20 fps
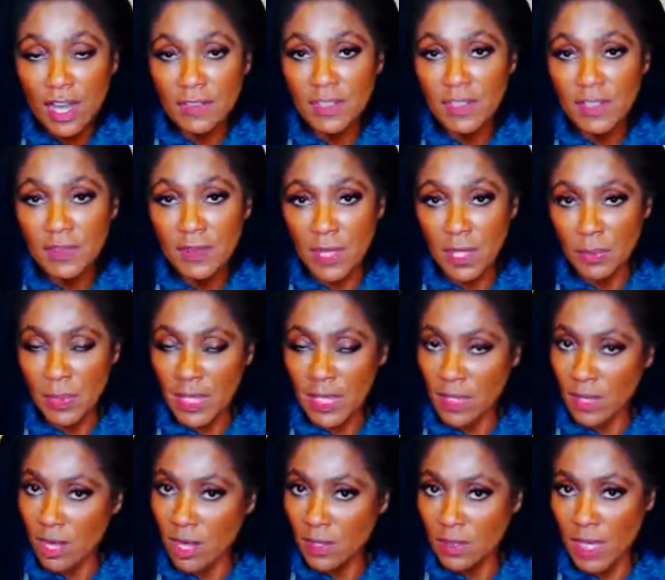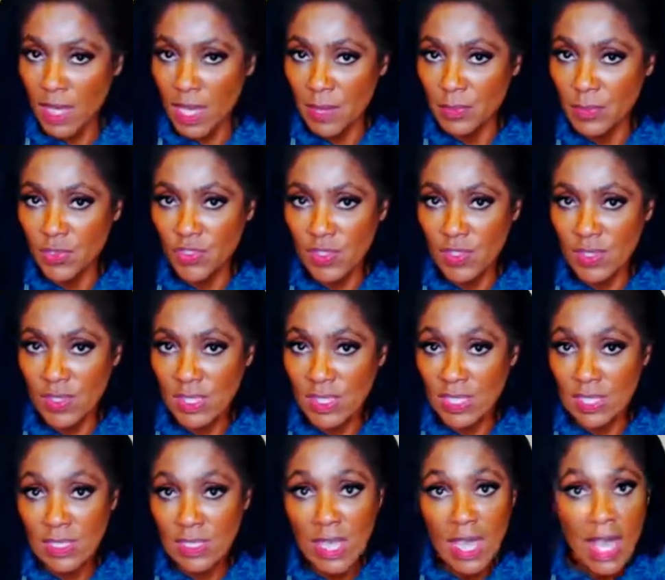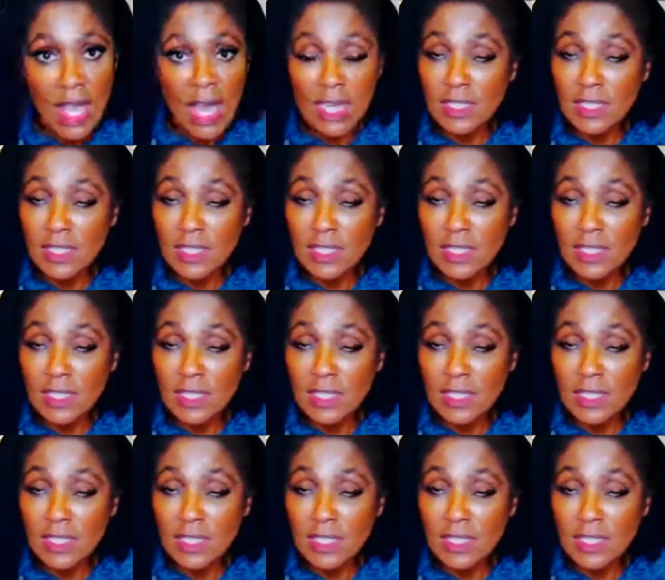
of developing Alzheimer's disease.